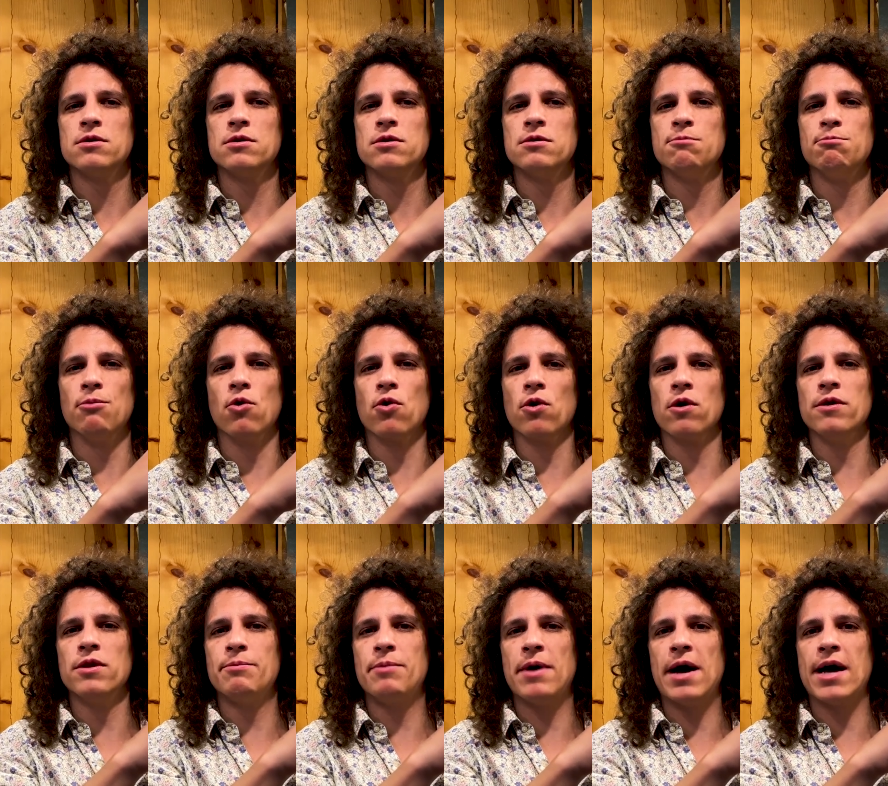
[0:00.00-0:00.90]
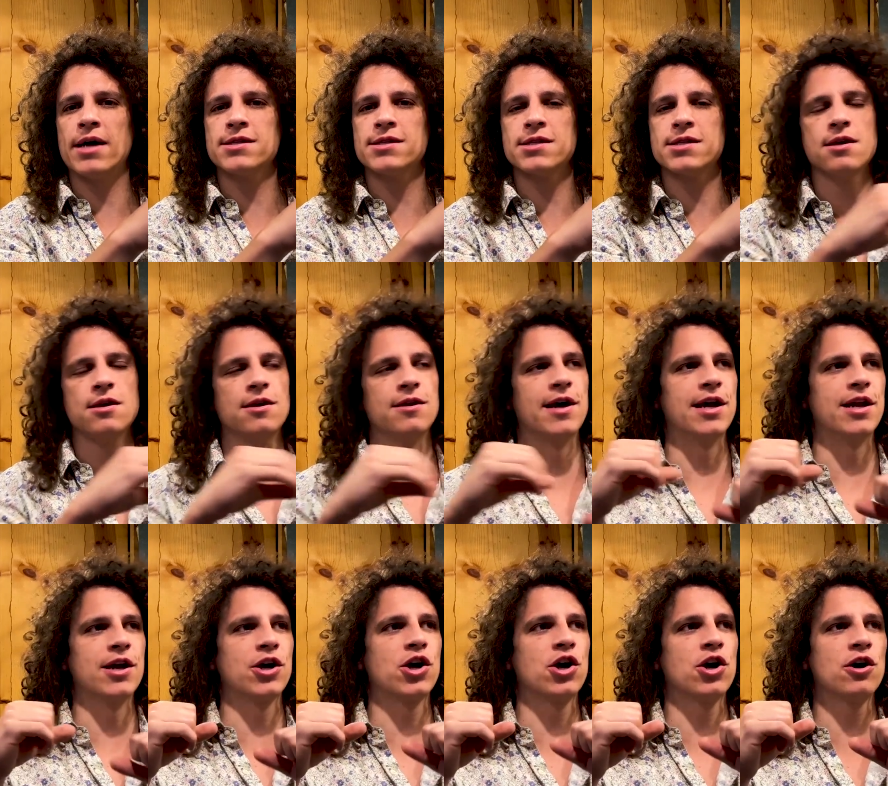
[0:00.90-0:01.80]
more in the past, that
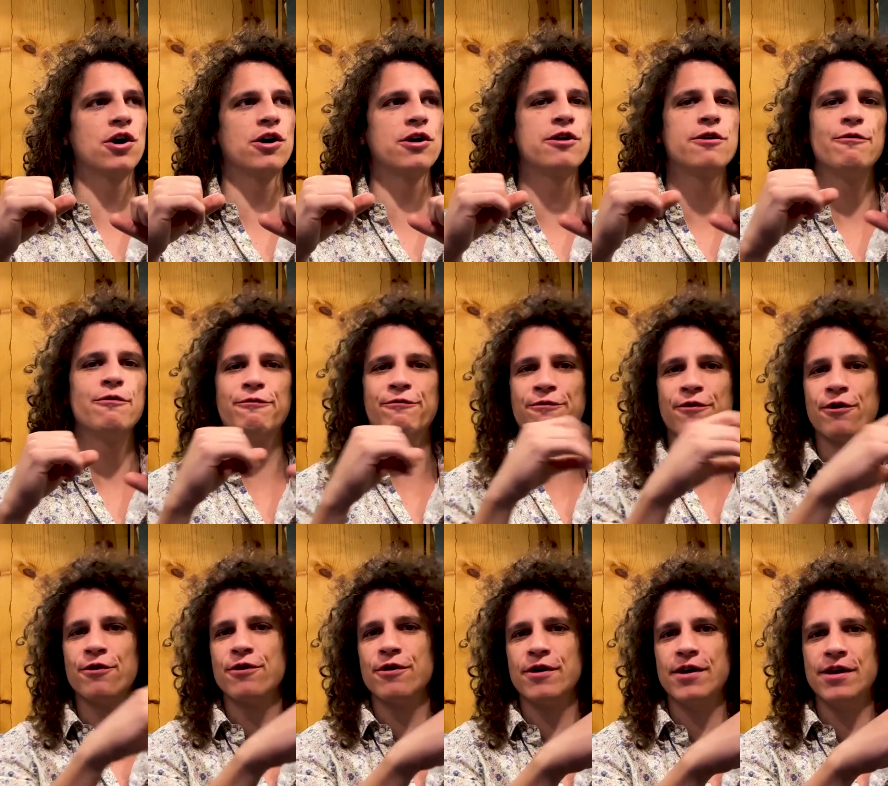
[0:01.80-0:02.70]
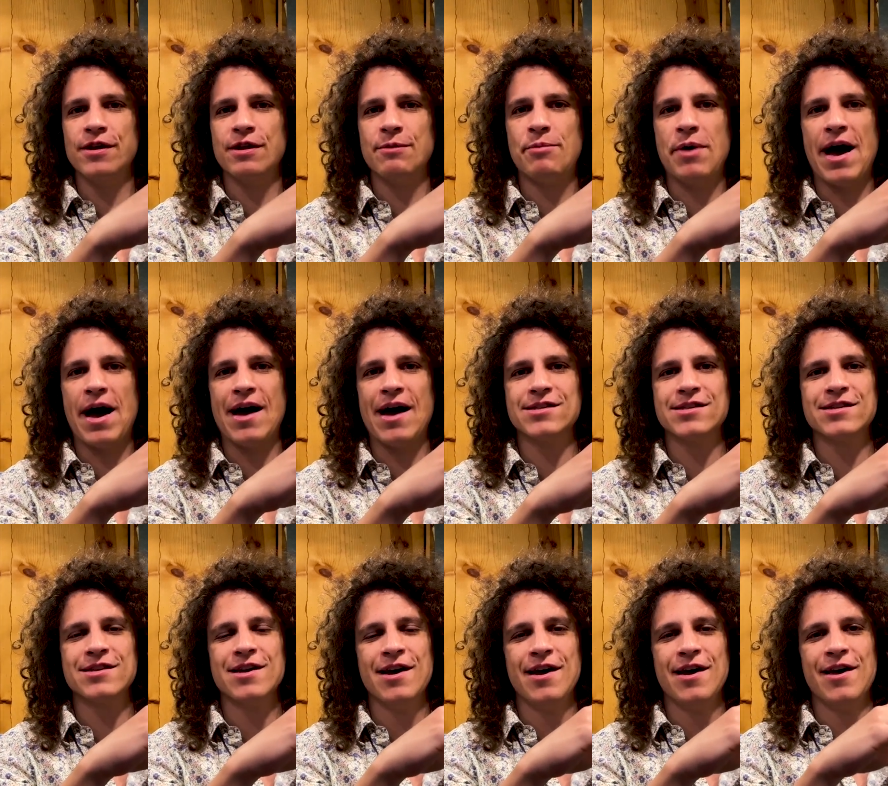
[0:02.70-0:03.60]
occurred further in the
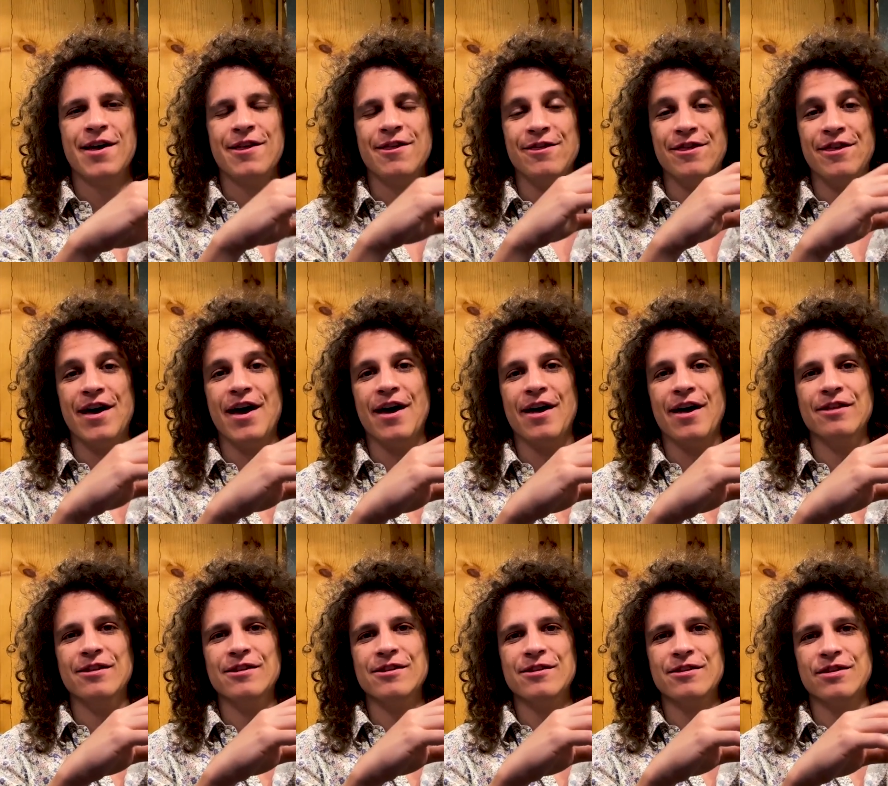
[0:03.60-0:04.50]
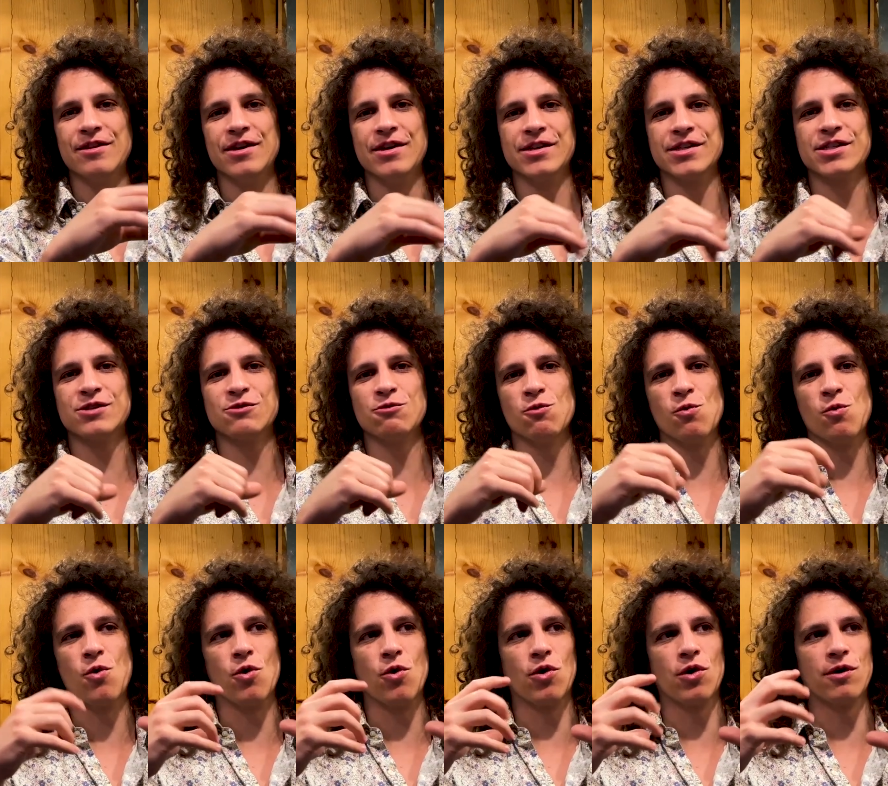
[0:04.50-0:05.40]
past than this
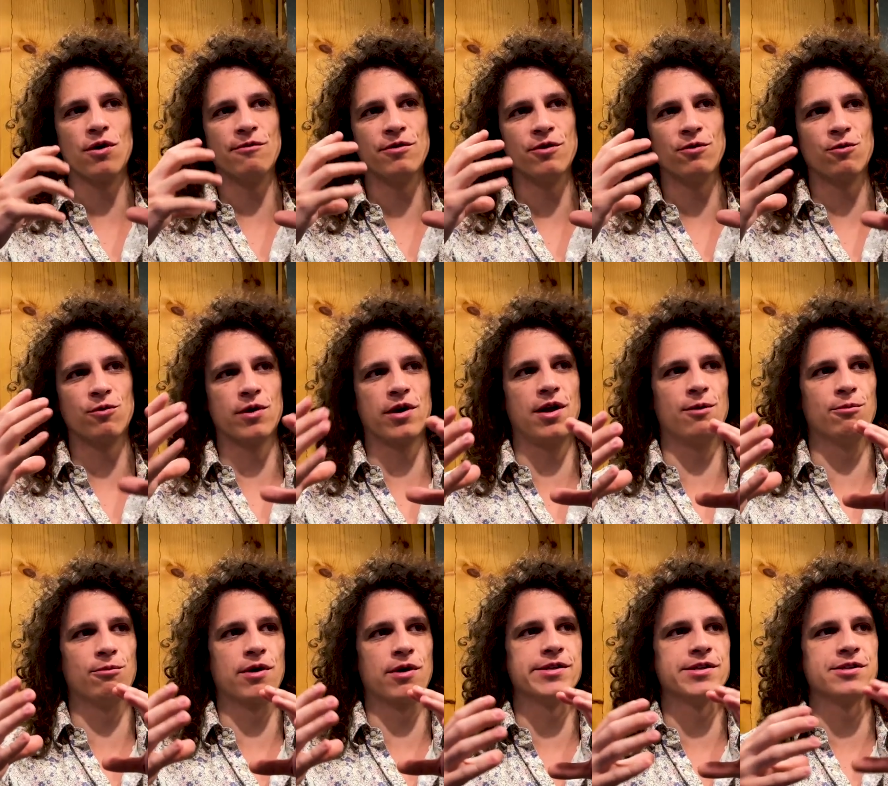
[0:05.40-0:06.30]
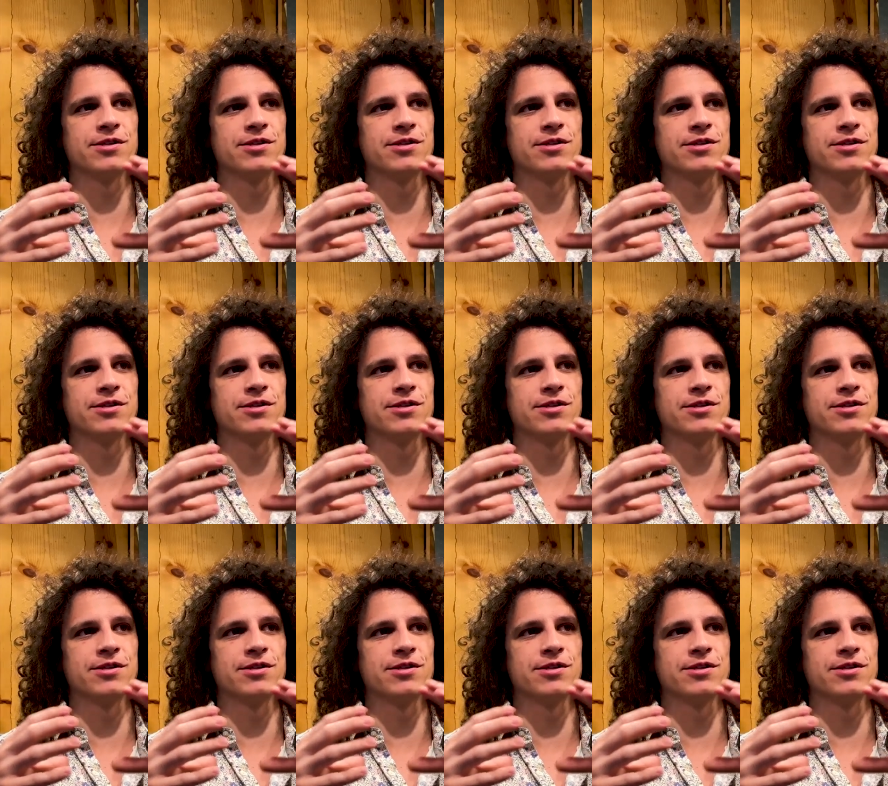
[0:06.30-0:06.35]
War of the Realm, right?